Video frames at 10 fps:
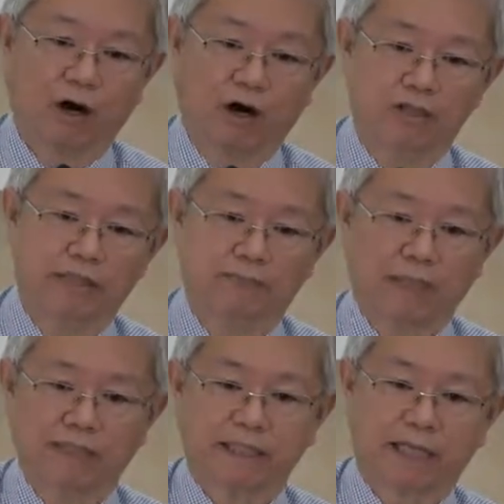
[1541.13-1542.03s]

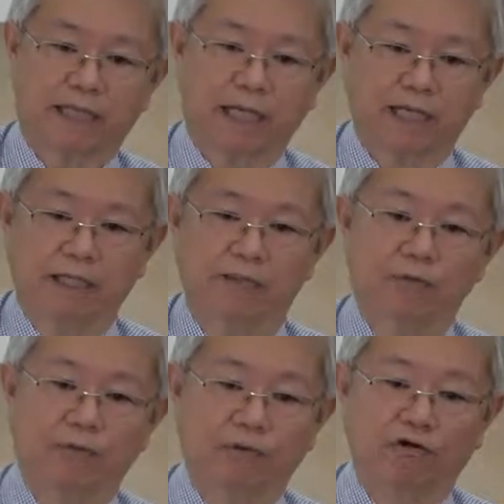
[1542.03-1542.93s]
automatically
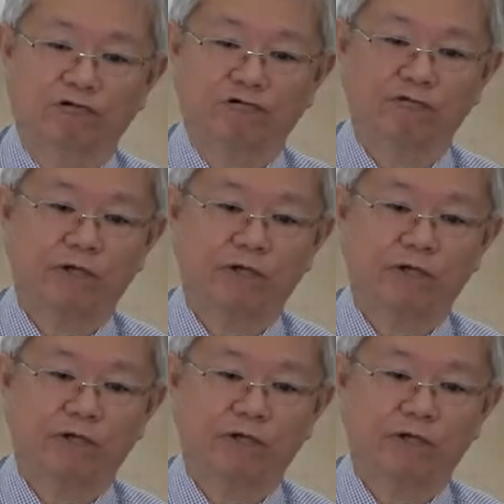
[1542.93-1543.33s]
move